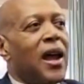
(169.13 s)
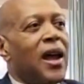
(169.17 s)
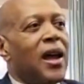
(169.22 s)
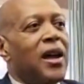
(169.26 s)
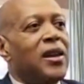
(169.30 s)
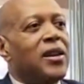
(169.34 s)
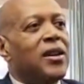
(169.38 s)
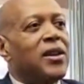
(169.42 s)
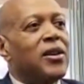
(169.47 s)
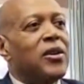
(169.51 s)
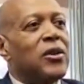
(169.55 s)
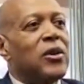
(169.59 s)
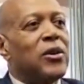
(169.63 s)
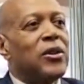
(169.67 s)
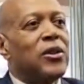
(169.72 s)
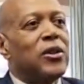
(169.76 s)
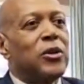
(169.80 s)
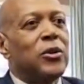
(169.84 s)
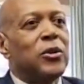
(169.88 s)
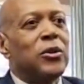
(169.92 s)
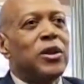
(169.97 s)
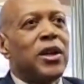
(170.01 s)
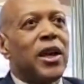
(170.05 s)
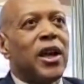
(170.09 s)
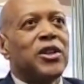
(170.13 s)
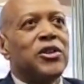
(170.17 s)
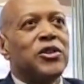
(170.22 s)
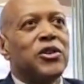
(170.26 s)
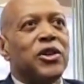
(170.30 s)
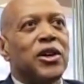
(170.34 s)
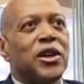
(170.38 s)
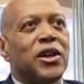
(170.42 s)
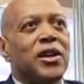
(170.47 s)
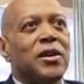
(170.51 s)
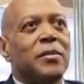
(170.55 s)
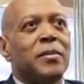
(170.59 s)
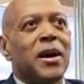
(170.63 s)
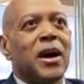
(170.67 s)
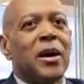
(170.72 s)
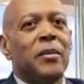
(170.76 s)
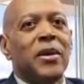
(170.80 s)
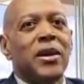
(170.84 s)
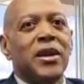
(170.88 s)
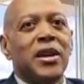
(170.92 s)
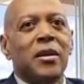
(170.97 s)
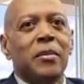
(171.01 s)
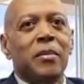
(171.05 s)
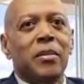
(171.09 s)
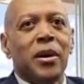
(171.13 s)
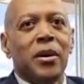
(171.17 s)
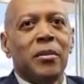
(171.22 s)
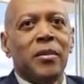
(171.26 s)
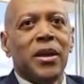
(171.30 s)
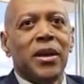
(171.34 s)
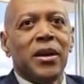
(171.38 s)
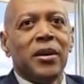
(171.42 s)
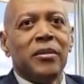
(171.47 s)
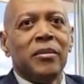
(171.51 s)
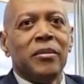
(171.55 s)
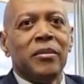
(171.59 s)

and continue to educate the Barbadian public,